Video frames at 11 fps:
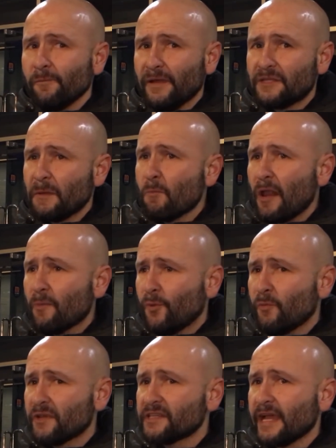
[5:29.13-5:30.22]
It's been well
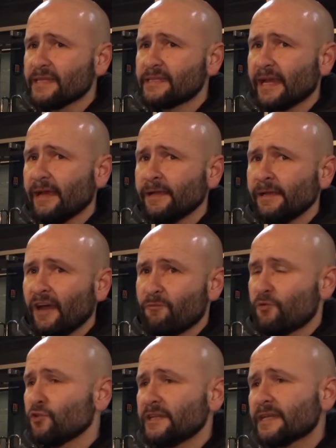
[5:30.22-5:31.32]
publicised.
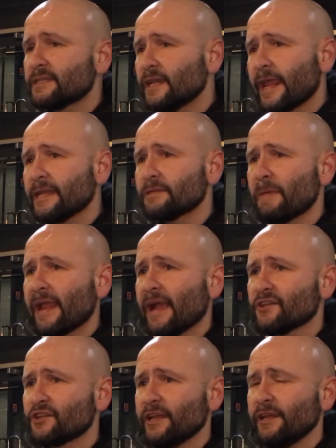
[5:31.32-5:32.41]
I've protested against Mike
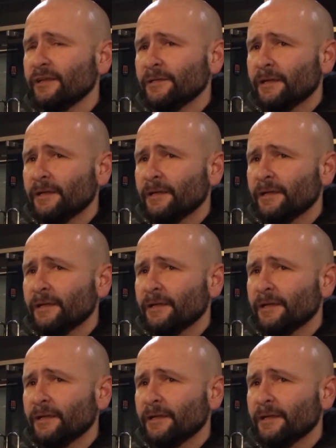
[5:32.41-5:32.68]
Ashley.